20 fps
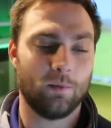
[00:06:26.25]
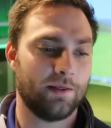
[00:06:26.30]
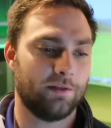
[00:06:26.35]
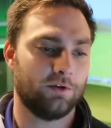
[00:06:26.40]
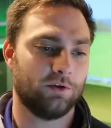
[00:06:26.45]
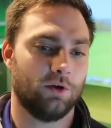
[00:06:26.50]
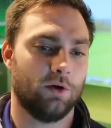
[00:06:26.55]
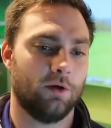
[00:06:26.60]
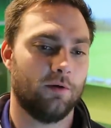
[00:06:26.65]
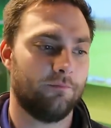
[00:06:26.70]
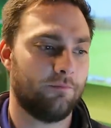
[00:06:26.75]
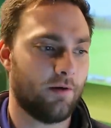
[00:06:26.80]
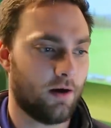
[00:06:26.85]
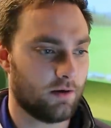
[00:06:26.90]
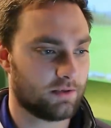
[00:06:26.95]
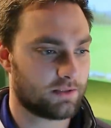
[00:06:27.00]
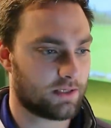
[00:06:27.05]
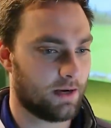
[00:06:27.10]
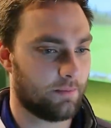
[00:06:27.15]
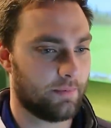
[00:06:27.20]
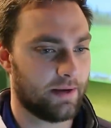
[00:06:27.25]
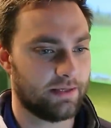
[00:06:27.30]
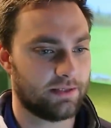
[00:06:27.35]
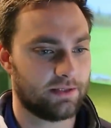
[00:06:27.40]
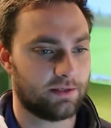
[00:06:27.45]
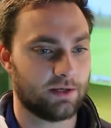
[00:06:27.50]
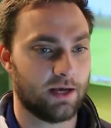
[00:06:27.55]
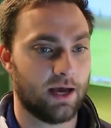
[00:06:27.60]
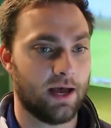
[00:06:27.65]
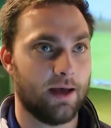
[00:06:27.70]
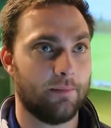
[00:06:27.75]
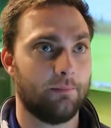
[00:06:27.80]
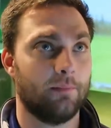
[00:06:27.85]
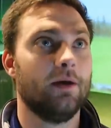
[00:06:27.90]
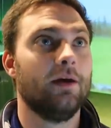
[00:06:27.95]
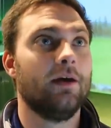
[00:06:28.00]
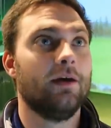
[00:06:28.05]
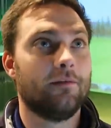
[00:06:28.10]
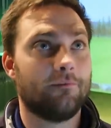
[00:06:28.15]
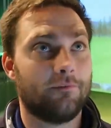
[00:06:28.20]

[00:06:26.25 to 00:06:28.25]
whether you're a fast club head, um,